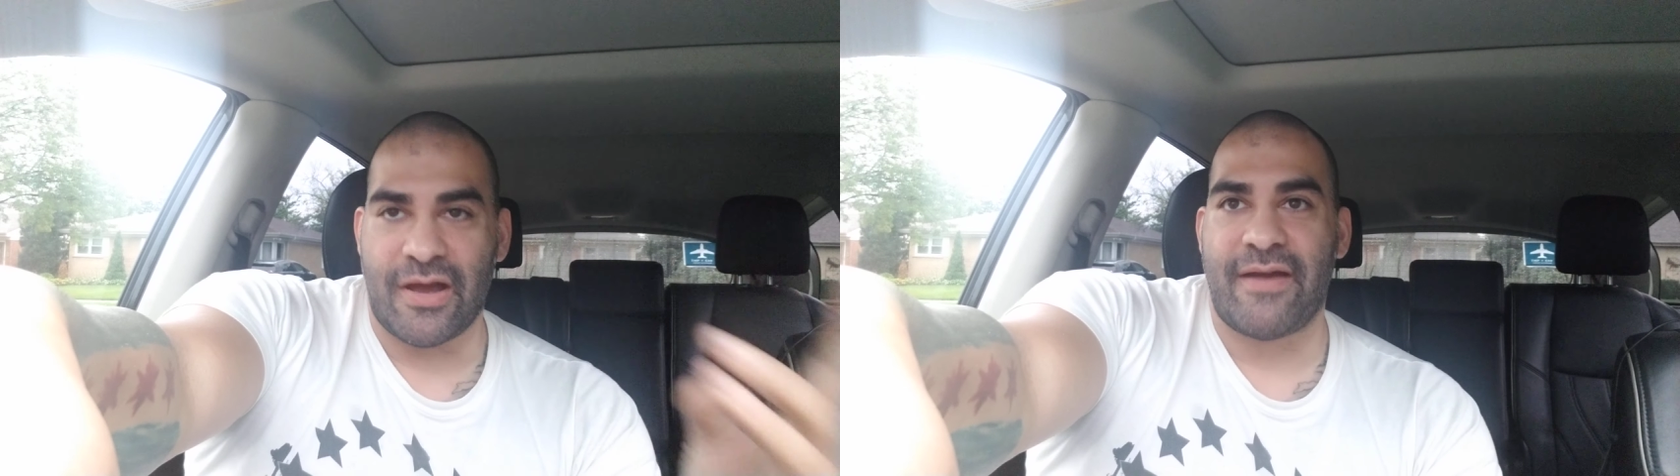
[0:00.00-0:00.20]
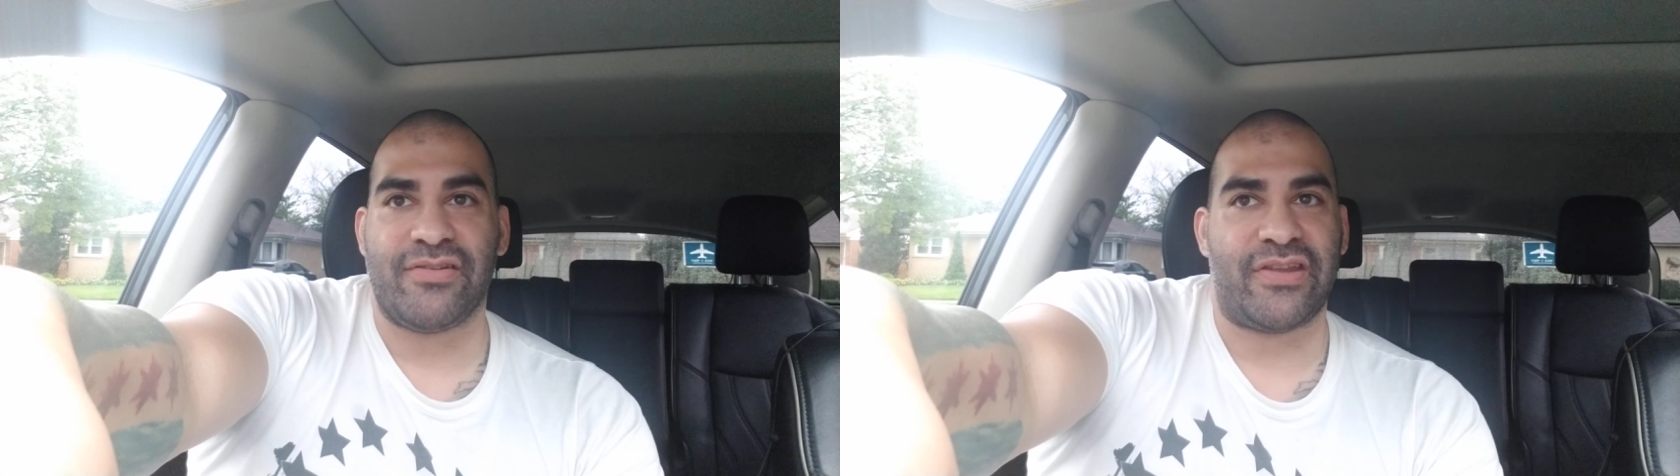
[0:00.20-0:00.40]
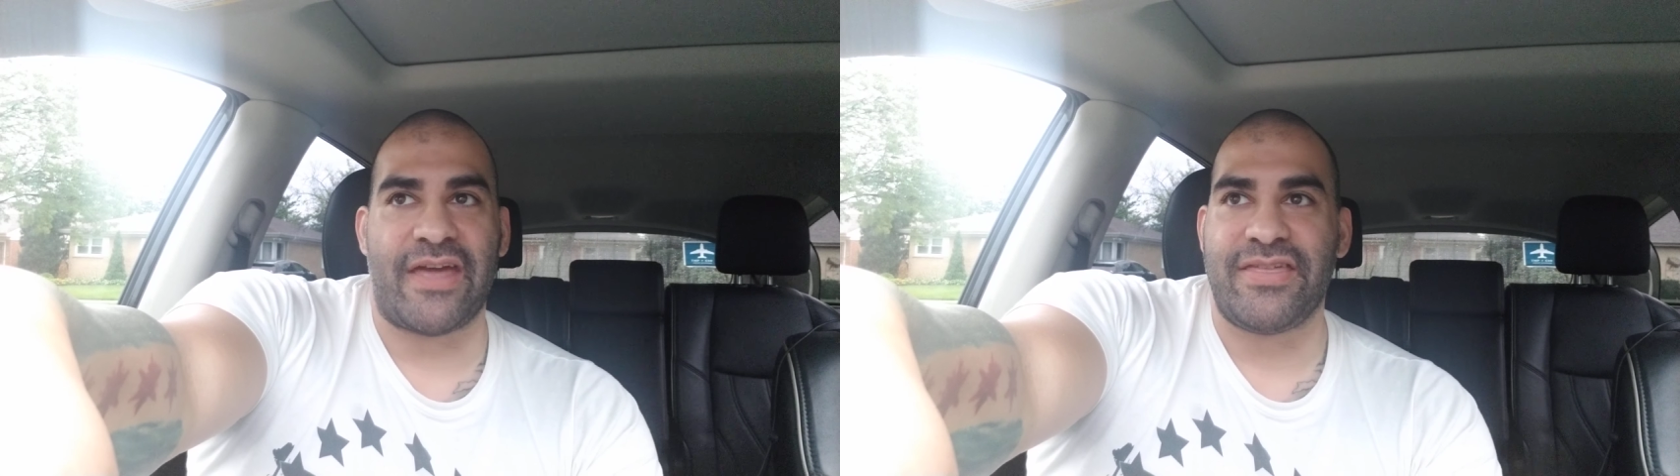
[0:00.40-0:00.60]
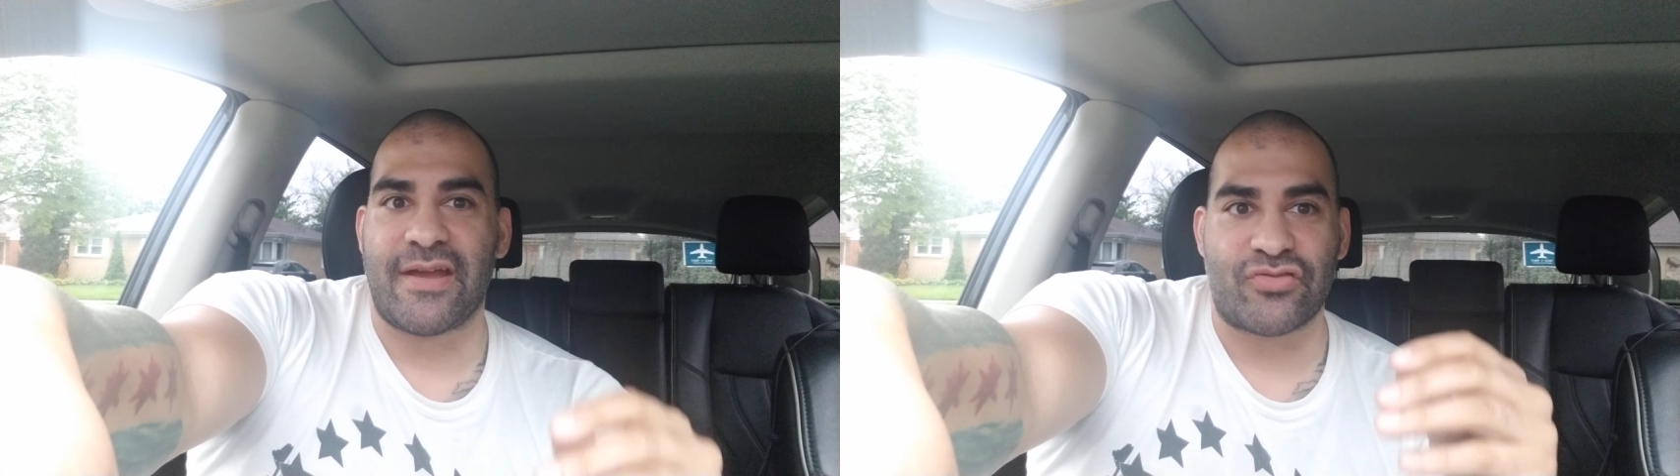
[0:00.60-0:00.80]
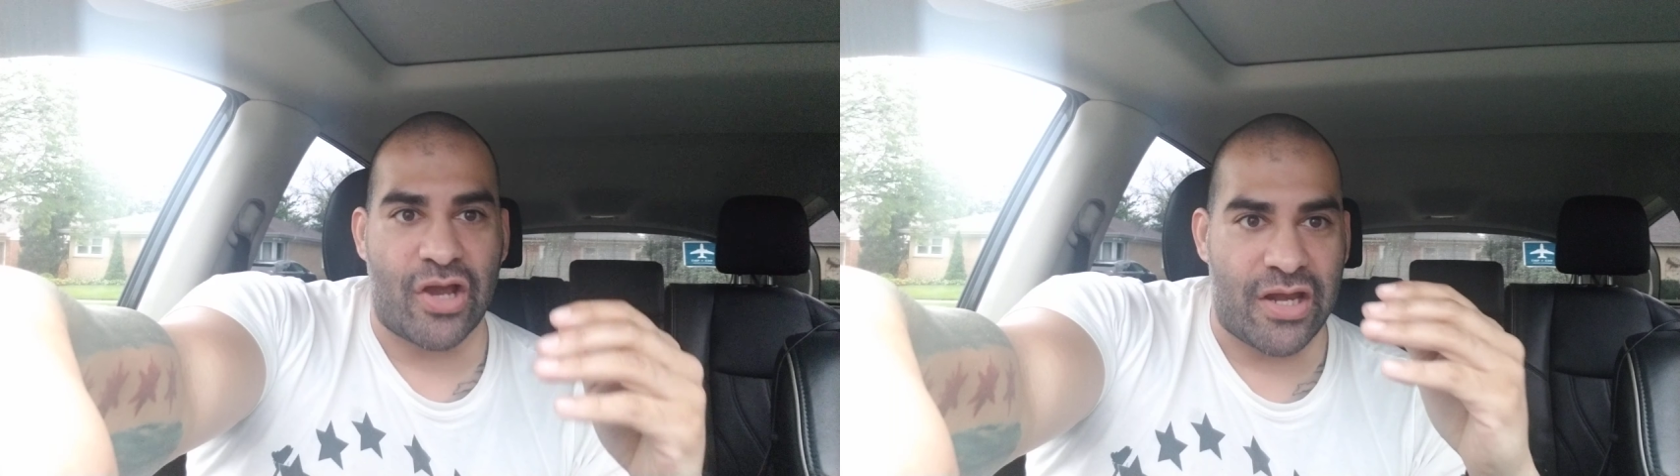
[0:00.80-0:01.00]
obviously, I think
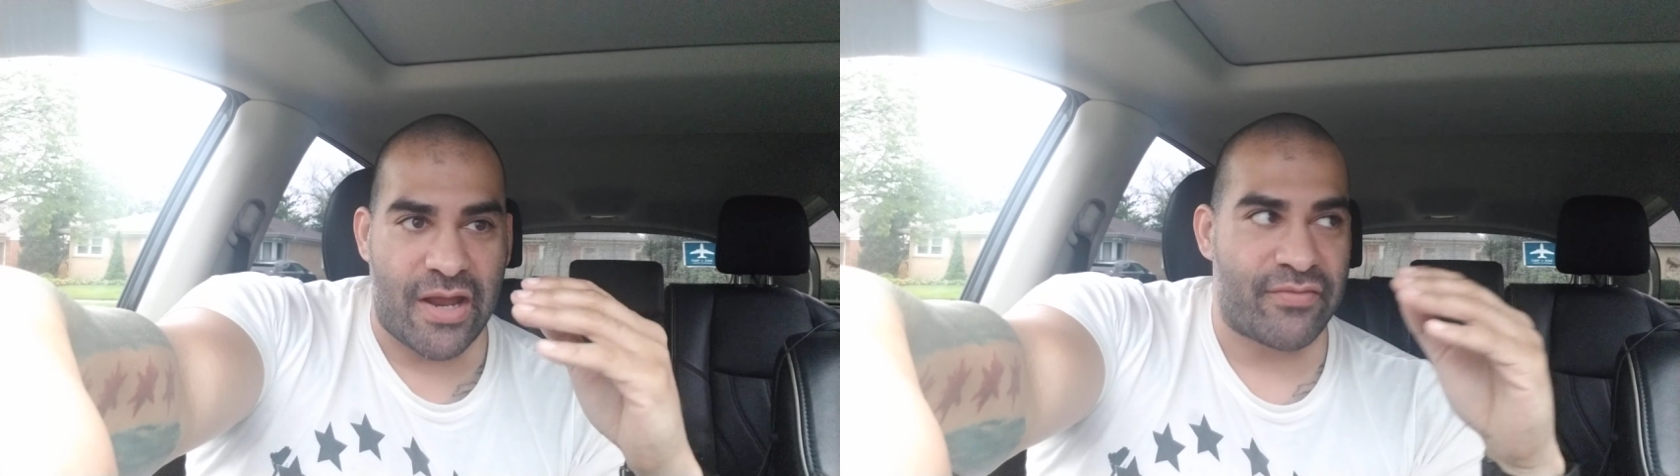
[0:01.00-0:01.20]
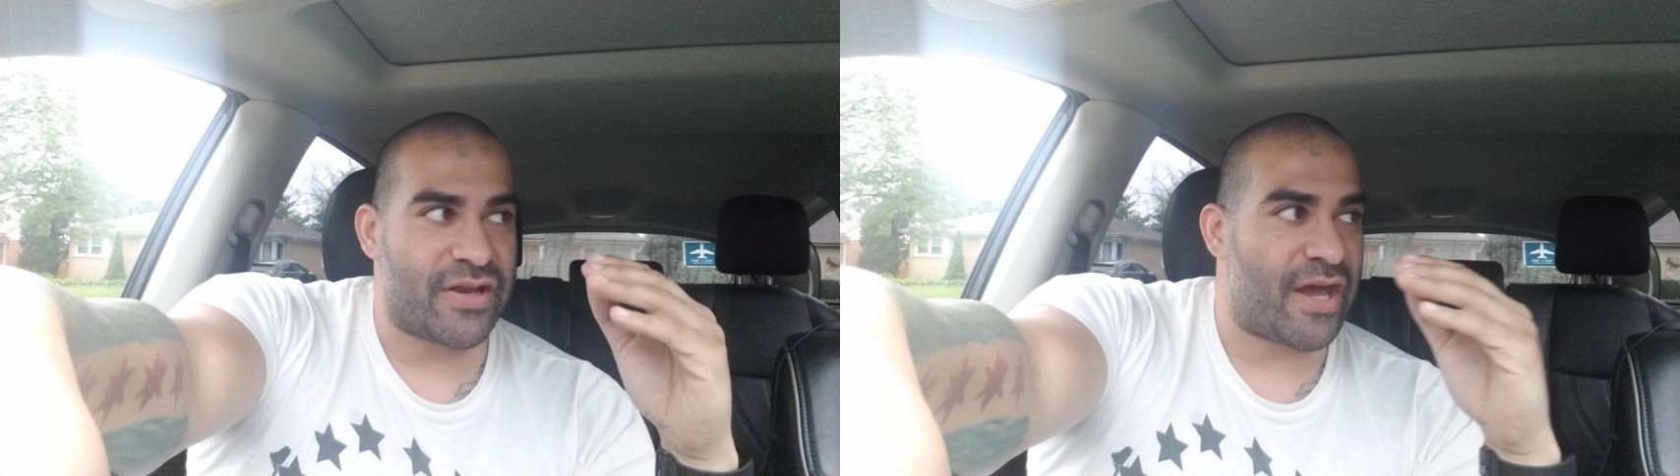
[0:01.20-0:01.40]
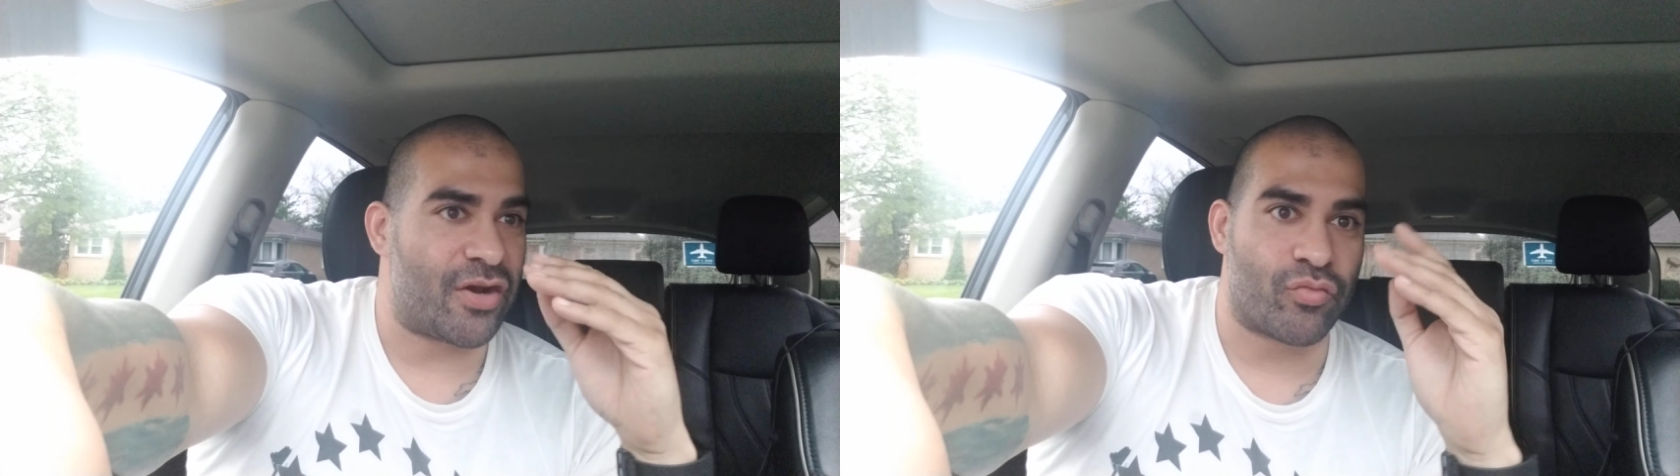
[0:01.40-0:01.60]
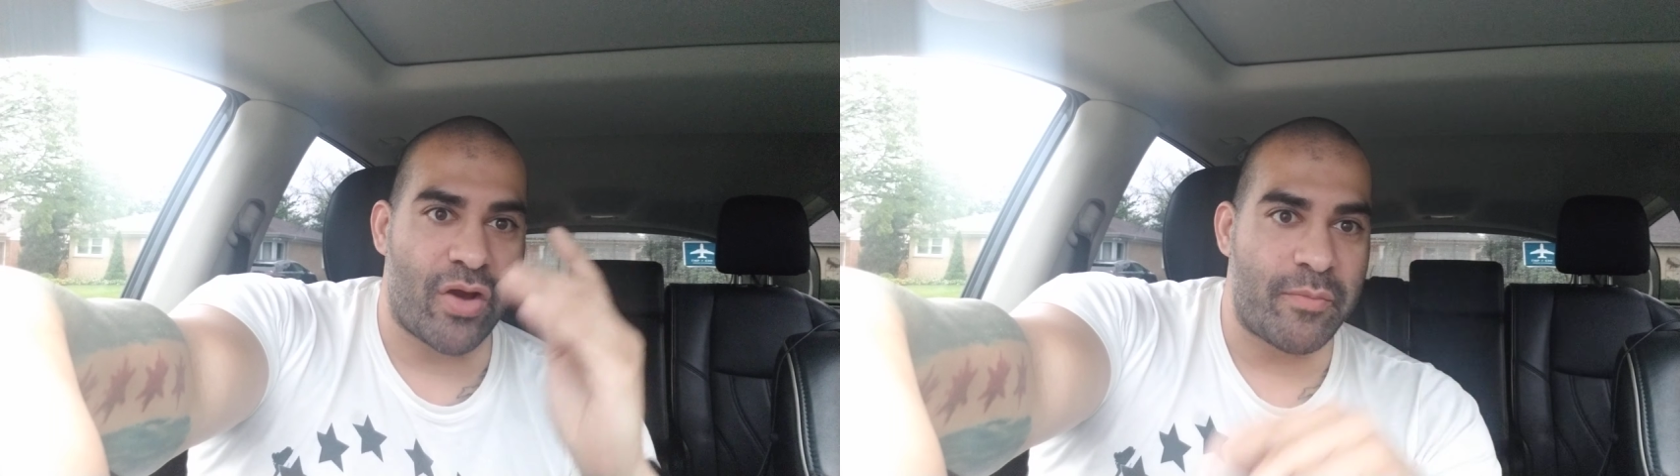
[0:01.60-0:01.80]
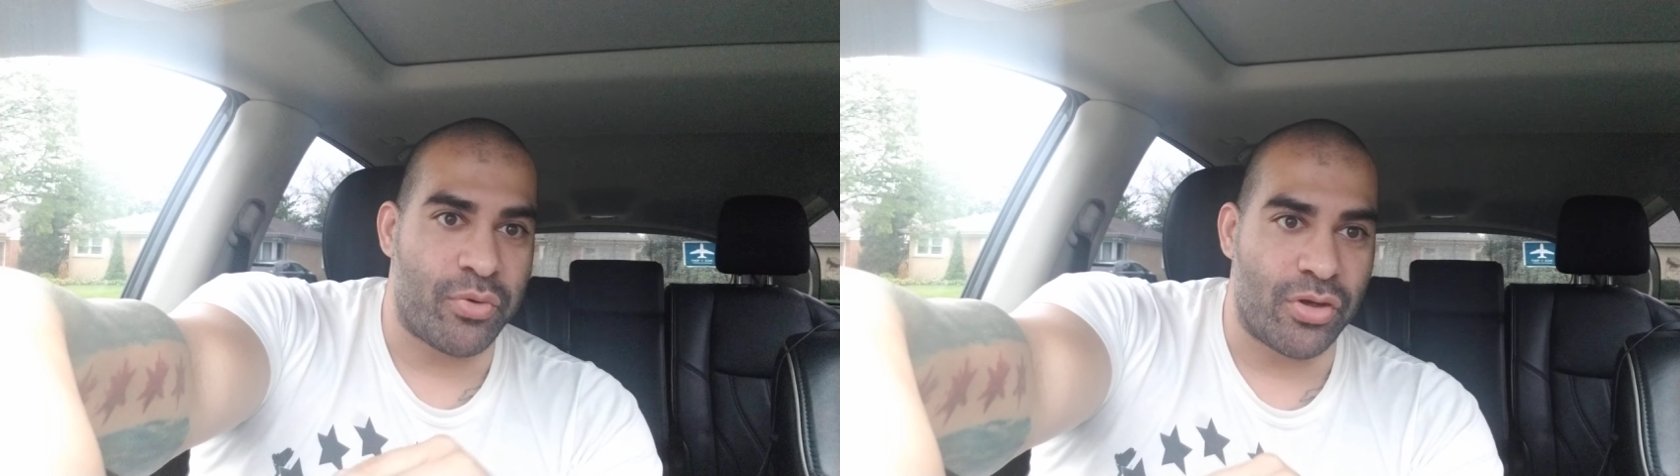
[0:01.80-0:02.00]
I've tried every kind of
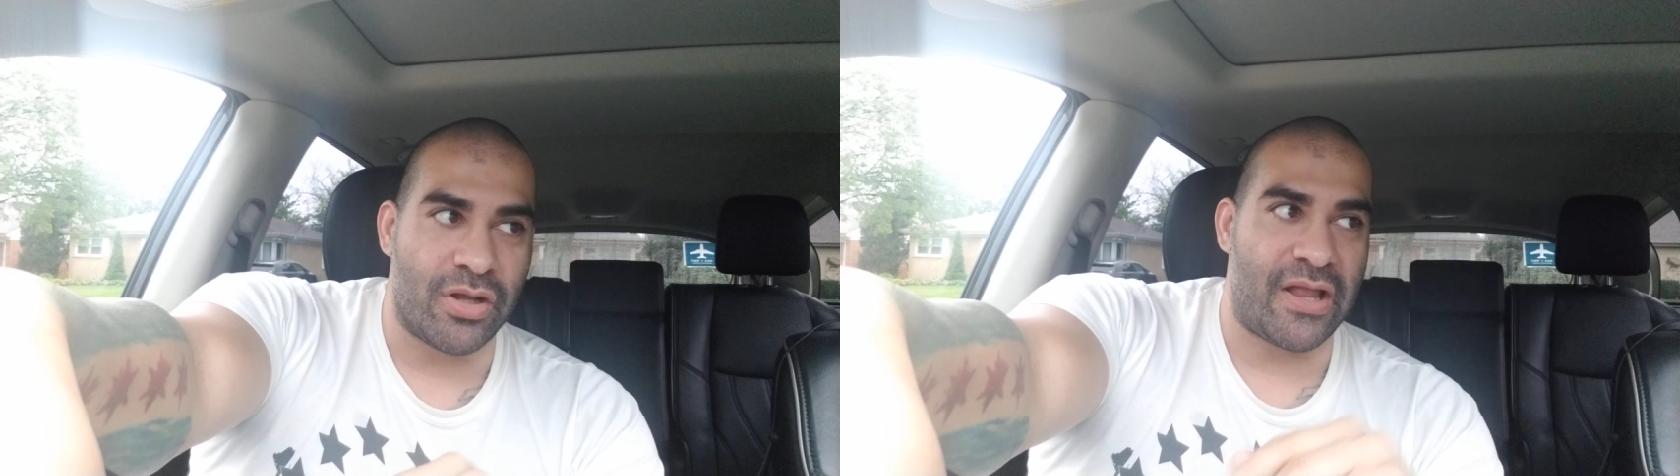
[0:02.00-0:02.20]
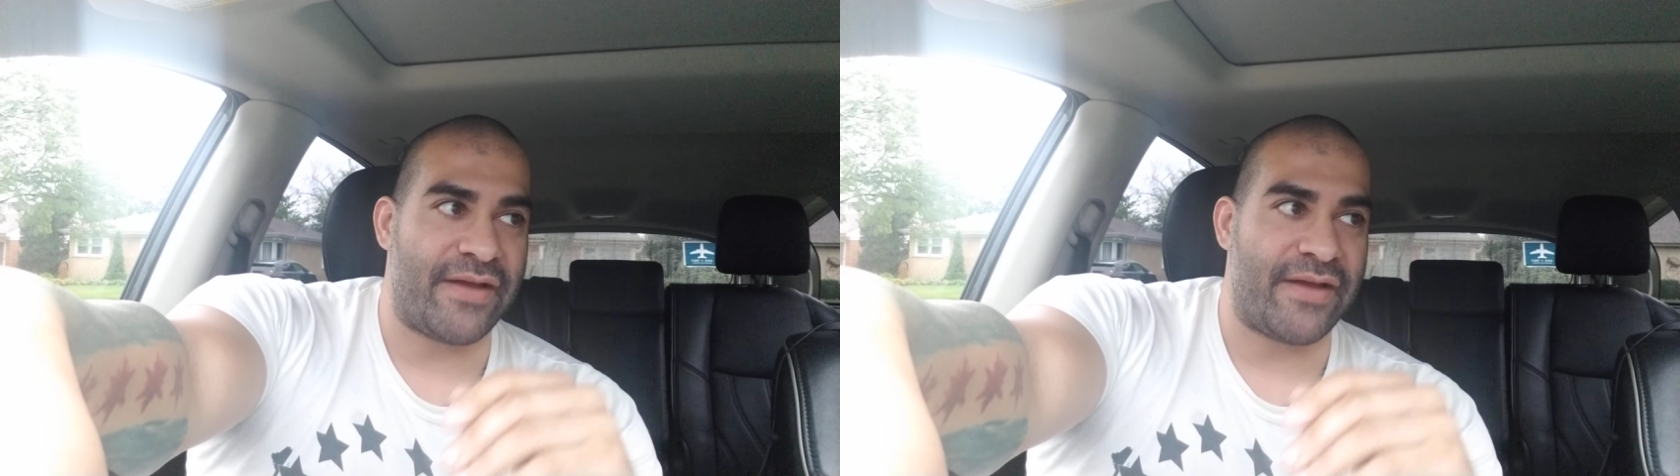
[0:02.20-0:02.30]
Red Bull.